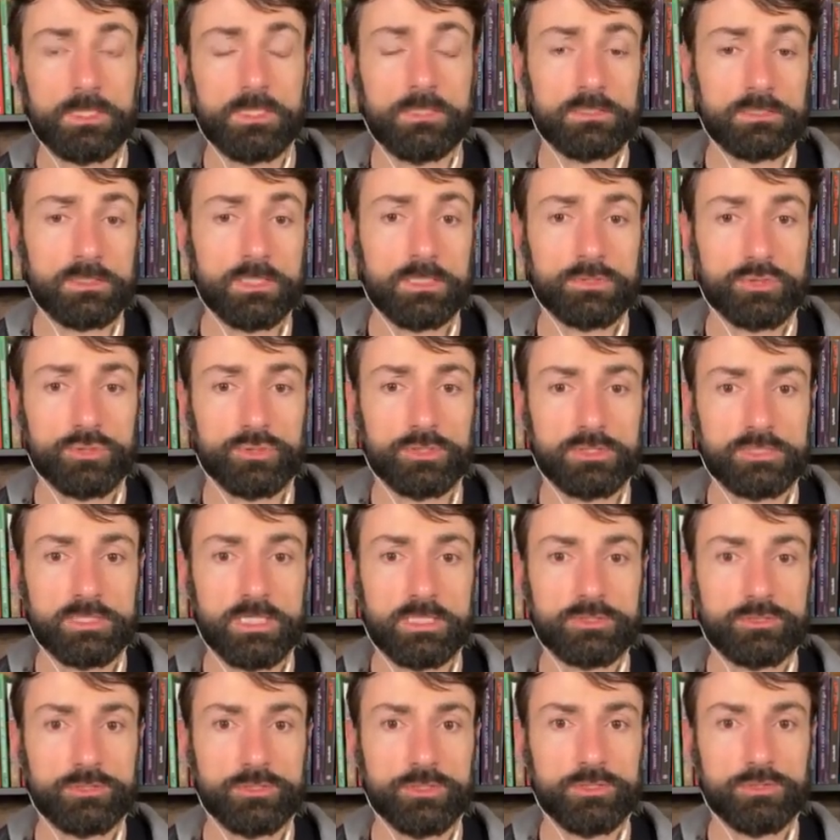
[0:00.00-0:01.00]
etc.,
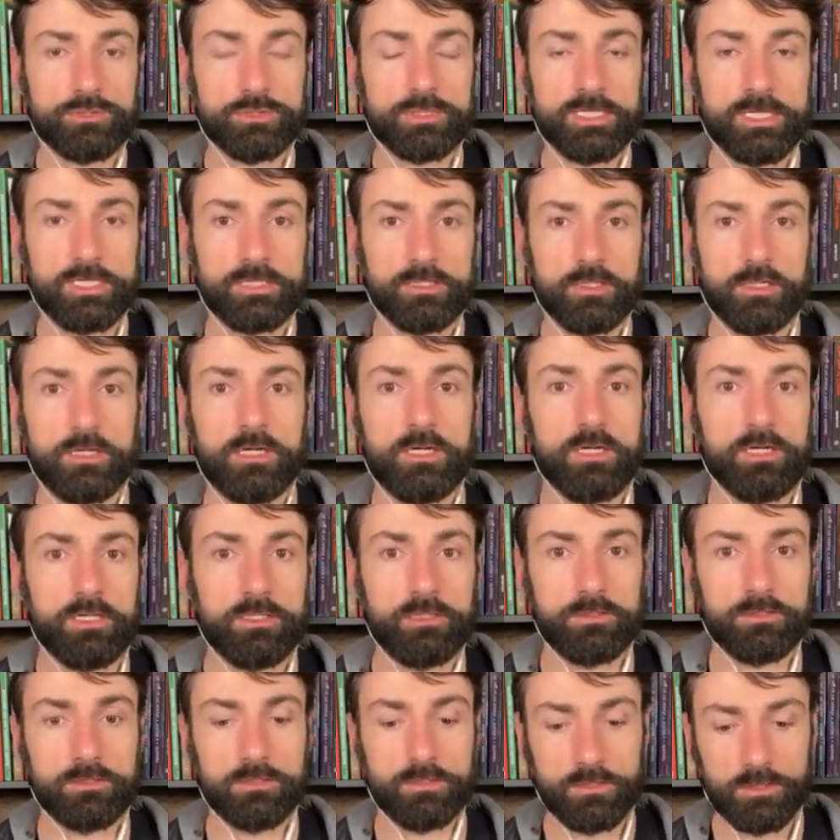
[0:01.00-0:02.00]
etc. You get
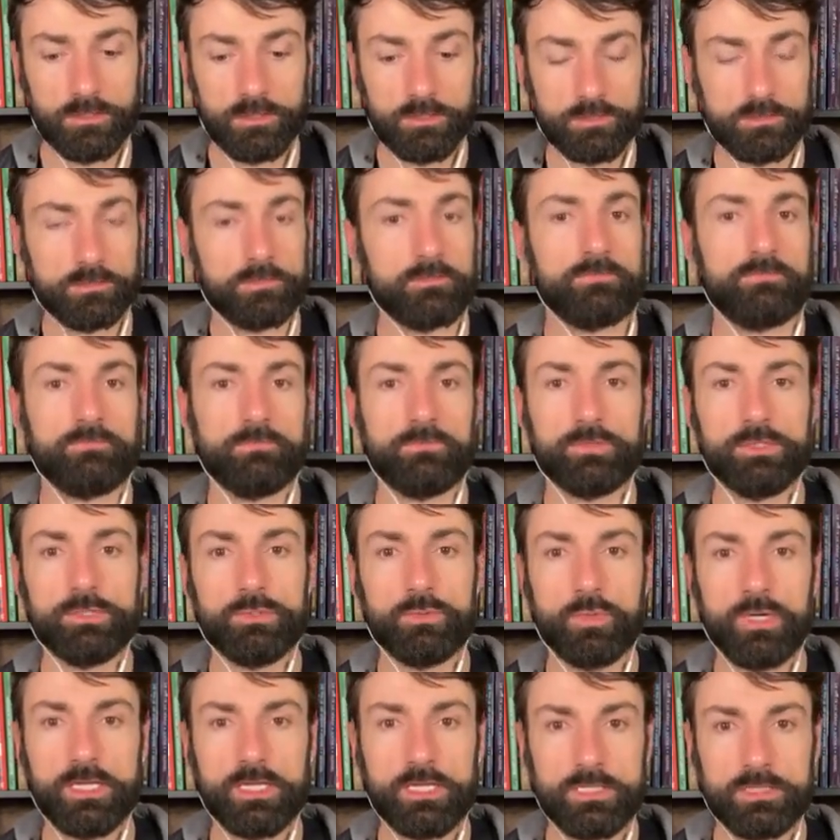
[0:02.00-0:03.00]
on the
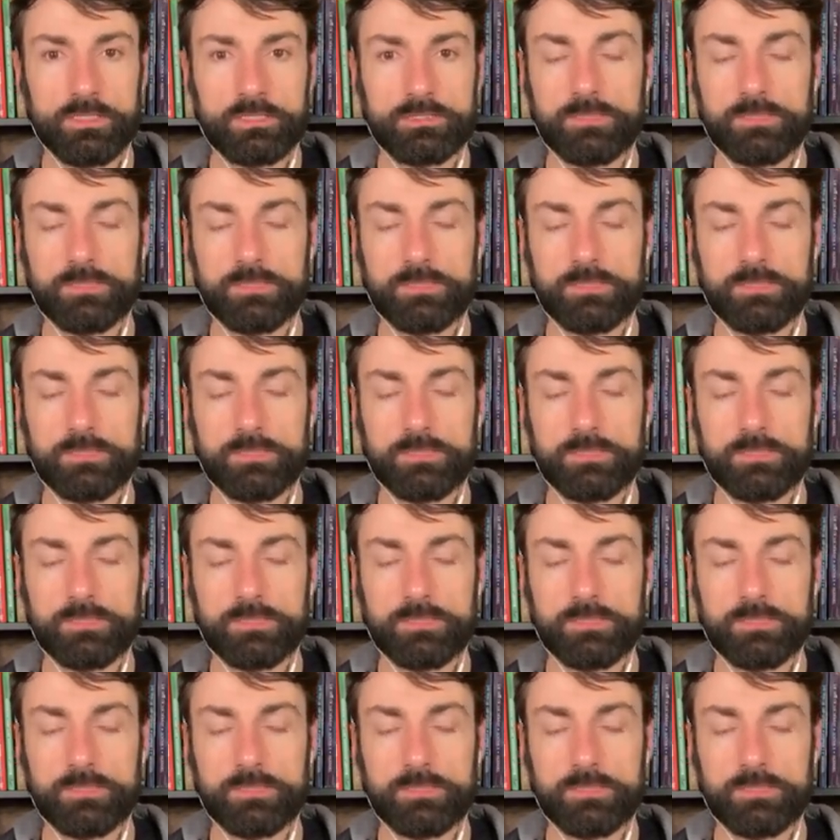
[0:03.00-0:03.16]
freeway.